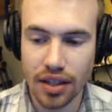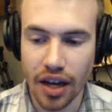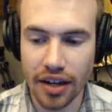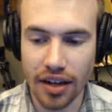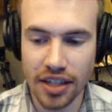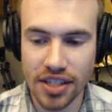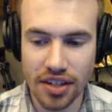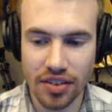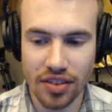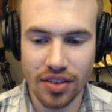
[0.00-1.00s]
I
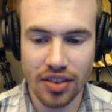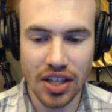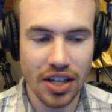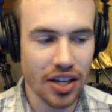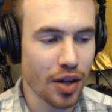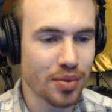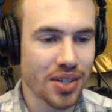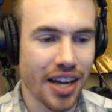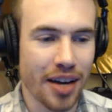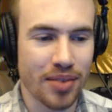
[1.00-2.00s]
didn't think I helped you
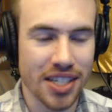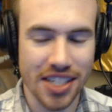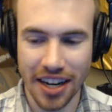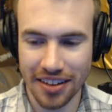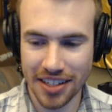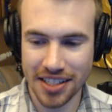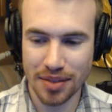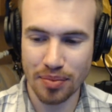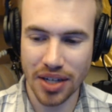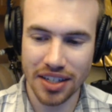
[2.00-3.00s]
that much, Alex,
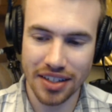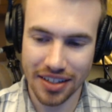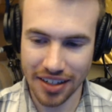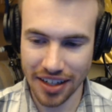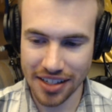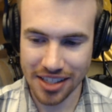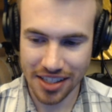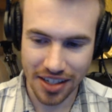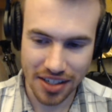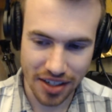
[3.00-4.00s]
but I guess
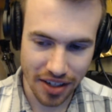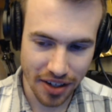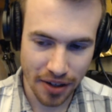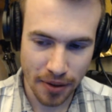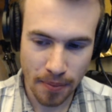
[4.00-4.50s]
that's nice to hear.